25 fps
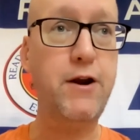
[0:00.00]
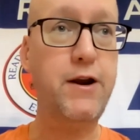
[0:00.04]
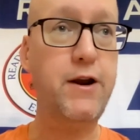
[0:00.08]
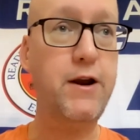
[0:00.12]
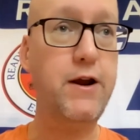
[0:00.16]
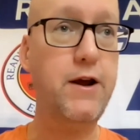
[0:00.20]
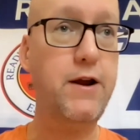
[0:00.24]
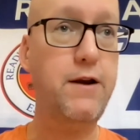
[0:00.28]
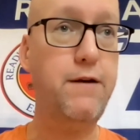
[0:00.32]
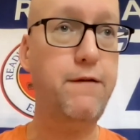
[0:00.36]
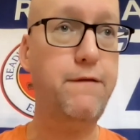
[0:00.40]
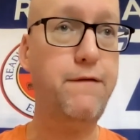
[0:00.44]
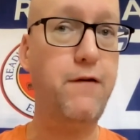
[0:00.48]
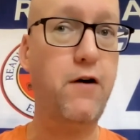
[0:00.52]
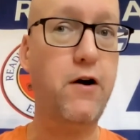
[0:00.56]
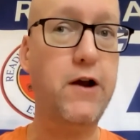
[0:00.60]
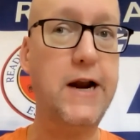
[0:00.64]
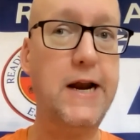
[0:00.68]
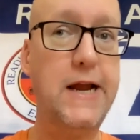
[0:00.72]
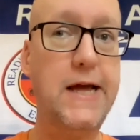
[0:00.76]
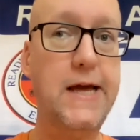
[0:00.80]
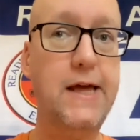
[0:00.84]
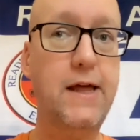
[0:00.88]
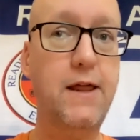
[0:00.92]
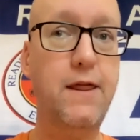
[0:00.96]
And
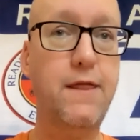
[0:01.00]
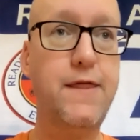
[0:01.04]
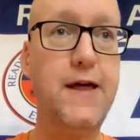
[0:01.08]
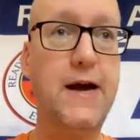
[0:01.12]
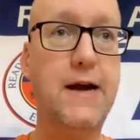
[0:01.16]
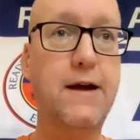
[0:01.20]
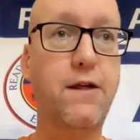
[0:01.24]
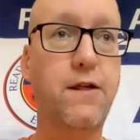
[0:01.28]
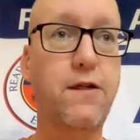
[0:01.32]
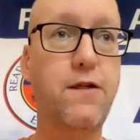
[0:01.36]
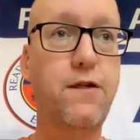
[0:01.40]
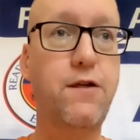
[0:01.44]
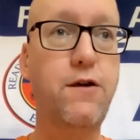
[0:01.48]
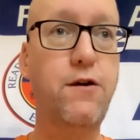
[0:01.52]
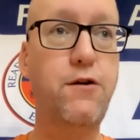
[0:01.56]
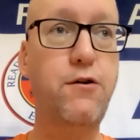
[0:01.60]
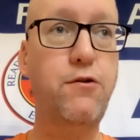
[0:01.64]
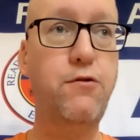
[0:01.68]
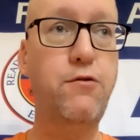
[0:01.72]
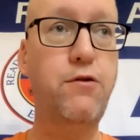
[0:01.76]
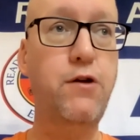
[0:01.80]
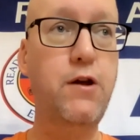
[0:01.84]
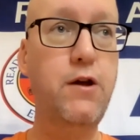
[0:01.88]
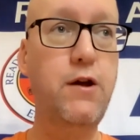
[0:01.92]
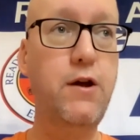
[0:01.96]
finally, thanks
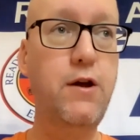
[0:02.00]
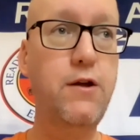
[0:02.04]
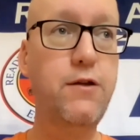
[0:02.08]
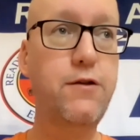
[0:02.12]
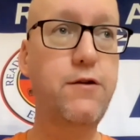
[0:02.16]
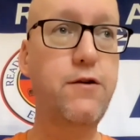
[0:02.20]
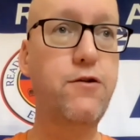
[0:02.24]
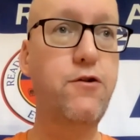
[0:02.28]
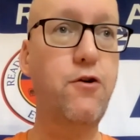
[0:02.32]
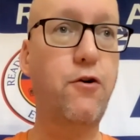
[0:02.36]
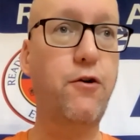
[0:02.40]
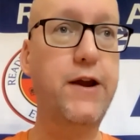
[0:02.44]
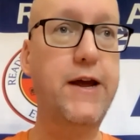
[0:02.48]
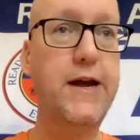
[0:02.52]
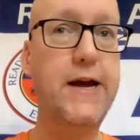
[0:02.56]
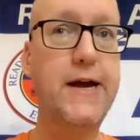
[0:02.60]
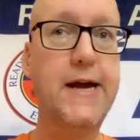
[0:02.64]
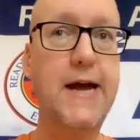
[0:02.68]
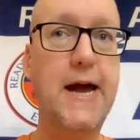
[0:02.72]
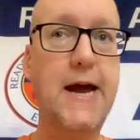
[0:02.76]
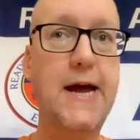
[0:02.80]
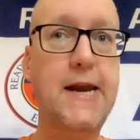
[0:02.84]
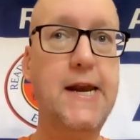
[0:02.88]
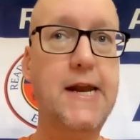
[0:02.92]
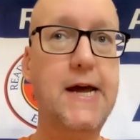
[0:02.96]
to Johnny
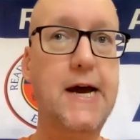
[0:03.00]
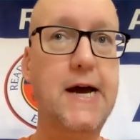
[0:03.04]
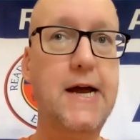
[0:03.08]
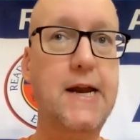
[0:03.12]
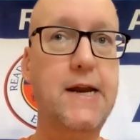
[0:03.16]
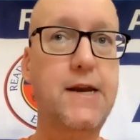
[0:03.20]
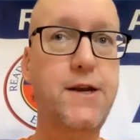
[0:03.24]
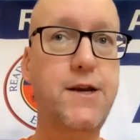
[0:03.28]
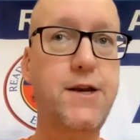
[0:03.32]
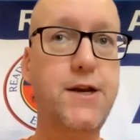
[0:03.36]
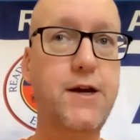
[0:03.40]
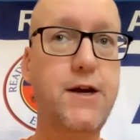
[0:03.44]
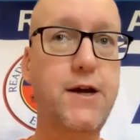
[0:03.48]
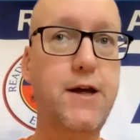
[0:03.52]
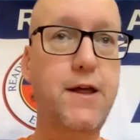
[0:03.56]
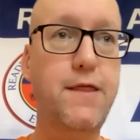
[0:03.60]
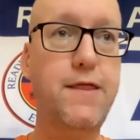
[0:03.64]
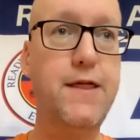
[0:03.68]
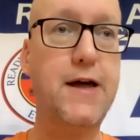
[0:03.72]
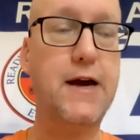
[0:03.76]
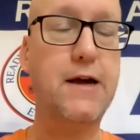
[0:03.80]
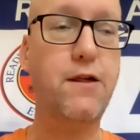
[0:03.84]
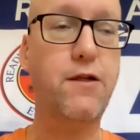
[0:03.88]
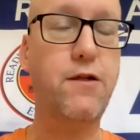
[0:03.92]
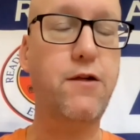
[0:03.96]
again, and
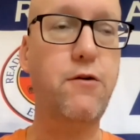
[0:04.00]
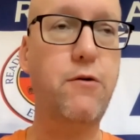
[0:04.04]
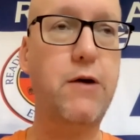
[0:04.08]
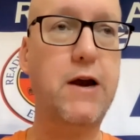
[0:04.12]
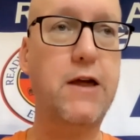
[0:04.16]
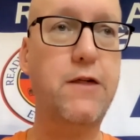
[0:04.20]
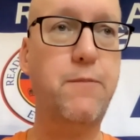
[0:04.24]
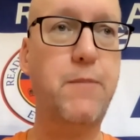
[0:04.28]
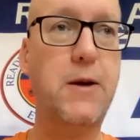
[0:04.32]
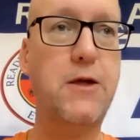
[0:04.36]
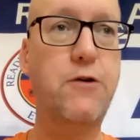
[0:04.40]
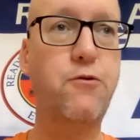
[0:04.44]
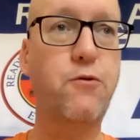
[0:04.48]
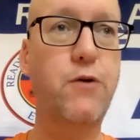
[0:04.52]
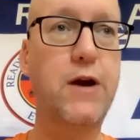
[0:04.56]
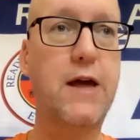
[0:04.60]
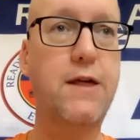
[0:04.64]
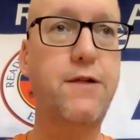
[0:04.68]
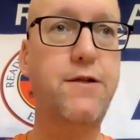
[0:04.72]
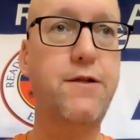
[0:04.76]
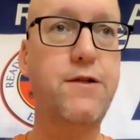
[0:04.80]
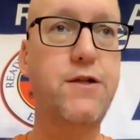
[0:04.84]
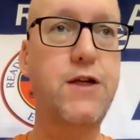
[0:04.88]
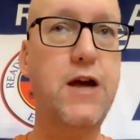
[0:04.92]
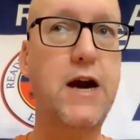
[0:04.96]
thanks to our special
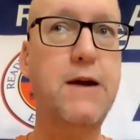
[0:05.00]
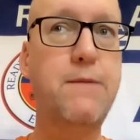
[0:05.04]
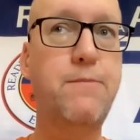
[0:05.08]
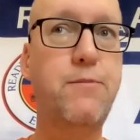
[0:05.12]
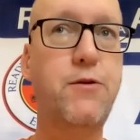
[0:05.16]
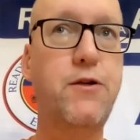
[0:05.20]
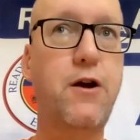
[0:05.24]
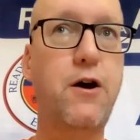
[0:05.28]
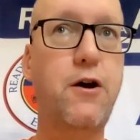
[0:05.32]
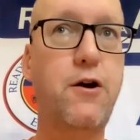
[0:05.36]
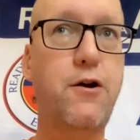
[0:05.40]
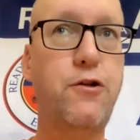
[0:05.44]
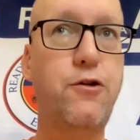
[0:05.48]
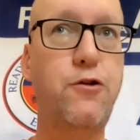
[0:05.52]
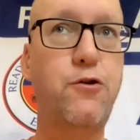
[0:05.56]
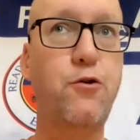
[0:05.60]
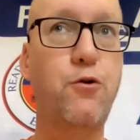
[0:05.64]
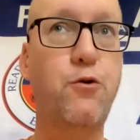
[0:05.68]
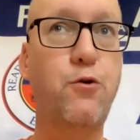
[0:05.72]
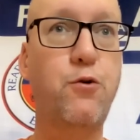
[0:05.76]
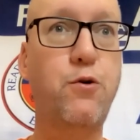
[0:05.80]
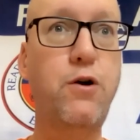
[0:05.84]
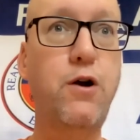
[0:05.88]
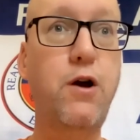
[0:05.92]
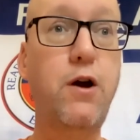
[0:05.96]
guest, James
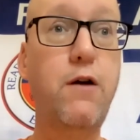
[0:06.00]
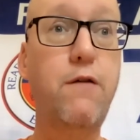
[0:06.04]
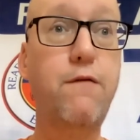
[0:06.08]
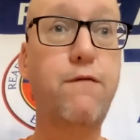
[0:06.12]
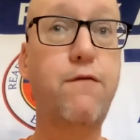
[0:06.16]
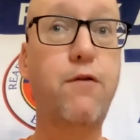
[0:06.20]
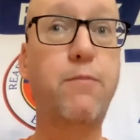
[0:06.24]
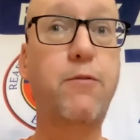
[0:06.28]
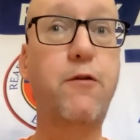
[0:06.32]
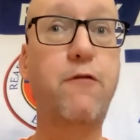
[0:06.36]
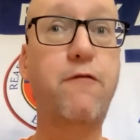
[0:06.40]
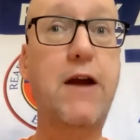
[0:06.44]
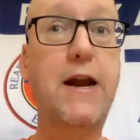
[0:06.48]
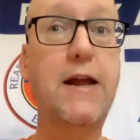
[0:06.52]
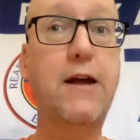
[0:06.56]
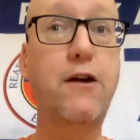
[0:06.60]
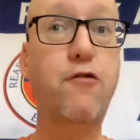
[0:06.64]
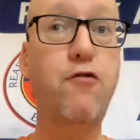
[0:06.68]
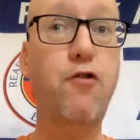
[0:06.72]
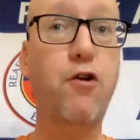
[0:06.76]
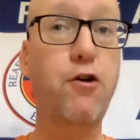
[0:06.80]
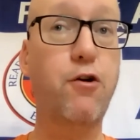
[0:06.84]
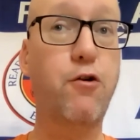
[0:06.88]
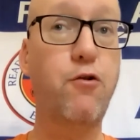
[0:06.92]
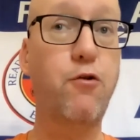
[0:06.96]
Earnshaw from the Reading
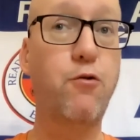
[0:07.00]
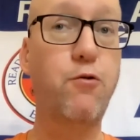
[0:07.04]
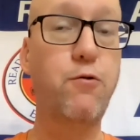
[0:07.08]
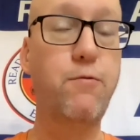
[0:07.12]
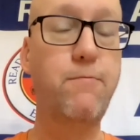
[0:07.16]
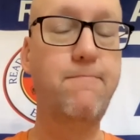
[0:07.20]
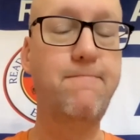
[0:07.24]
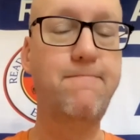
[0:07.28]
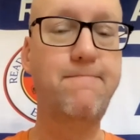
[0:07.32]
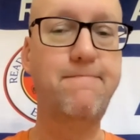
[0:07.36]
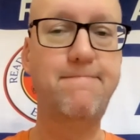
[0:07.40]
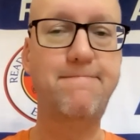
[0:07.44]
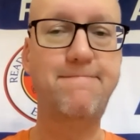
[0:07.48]
Chronicle.